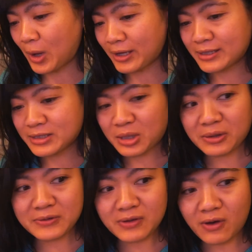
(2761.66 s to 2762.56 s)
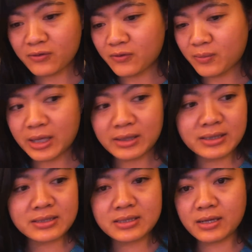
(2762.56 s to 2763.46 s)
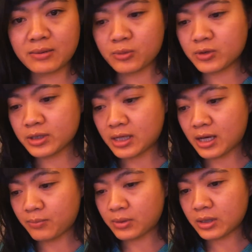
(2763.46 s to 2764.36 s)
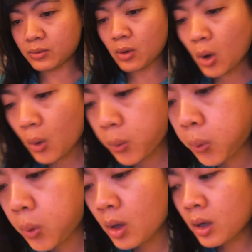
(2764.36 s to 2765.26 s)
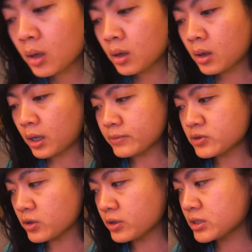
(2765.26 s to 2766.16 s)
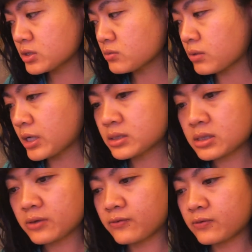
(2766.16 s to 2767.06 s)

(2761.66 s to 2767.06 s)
I can check this off of my list. I'm pretty happy. I'm starting to write stuff